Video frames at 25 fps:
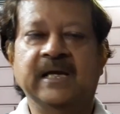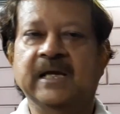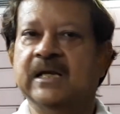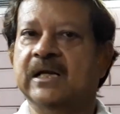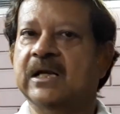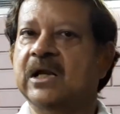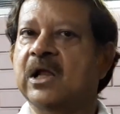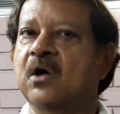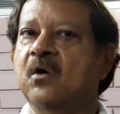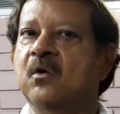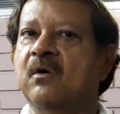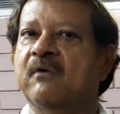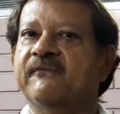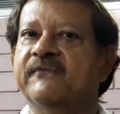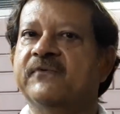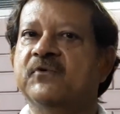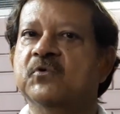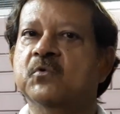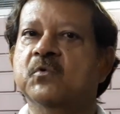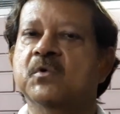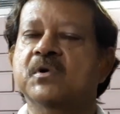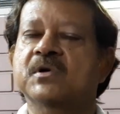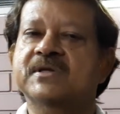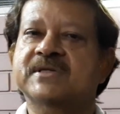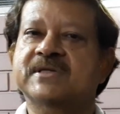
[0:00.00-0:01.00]
Now a few
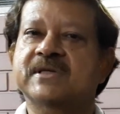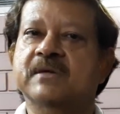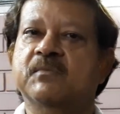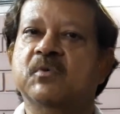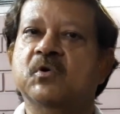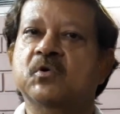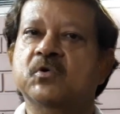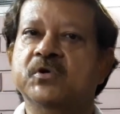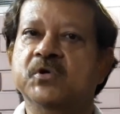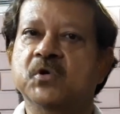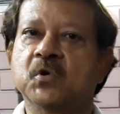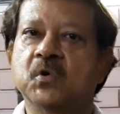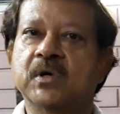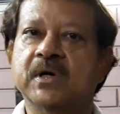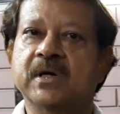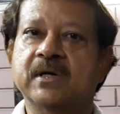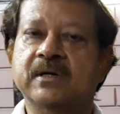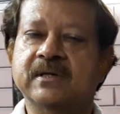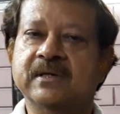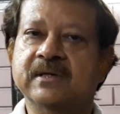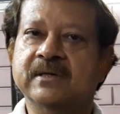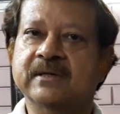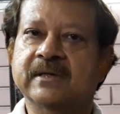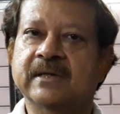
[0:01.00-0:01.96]
words about yogurt.